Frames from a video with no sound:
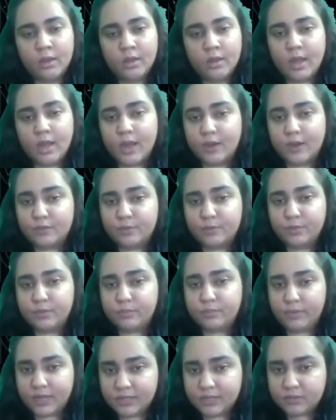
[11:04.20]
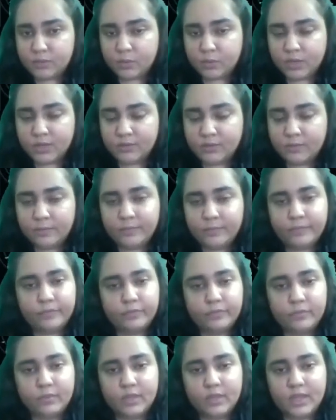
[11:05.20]
output plus 1
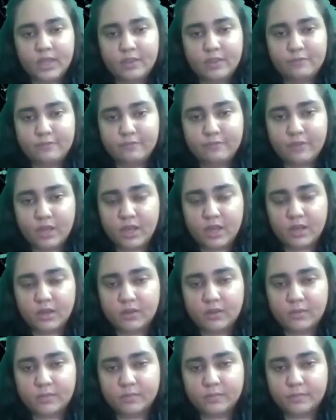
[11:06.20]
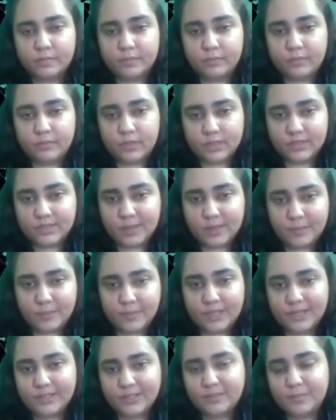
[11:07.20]
if the sum
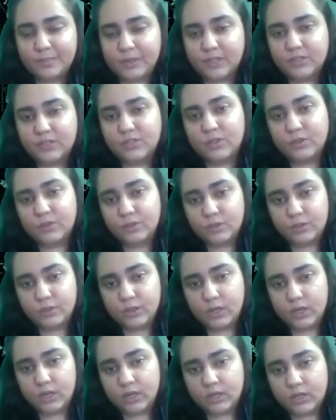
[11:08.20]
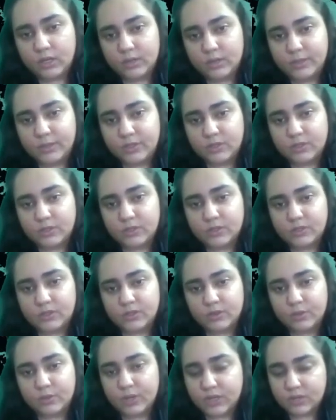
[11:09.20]
that is passed on to the hard limiter
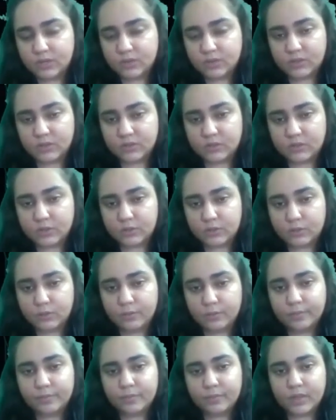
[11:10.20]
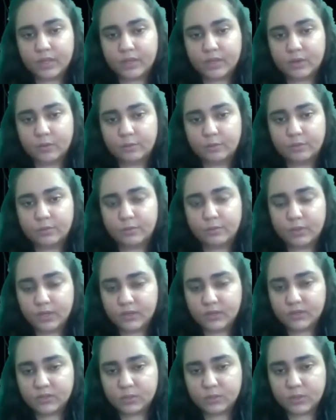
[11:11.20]
is greater than 0, and output
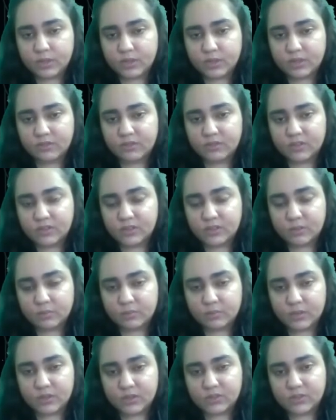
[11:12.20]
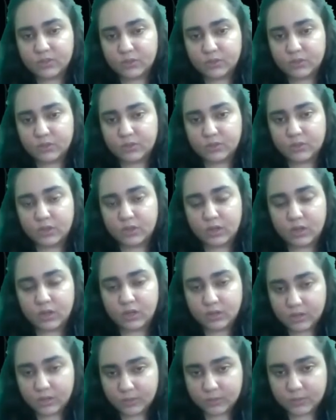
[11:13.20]
minus 1 if the sum passed on to the
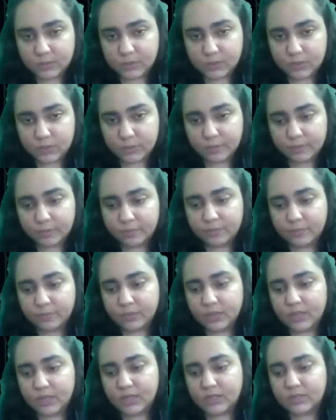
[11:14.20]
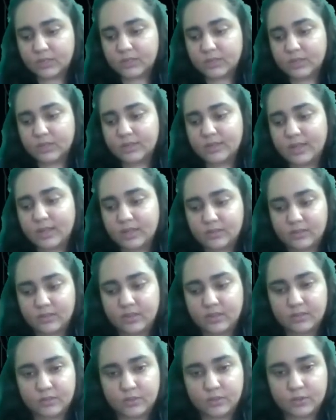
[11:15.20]
hard limiter is less
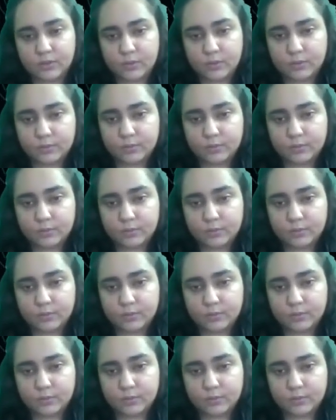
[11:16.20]
than 0.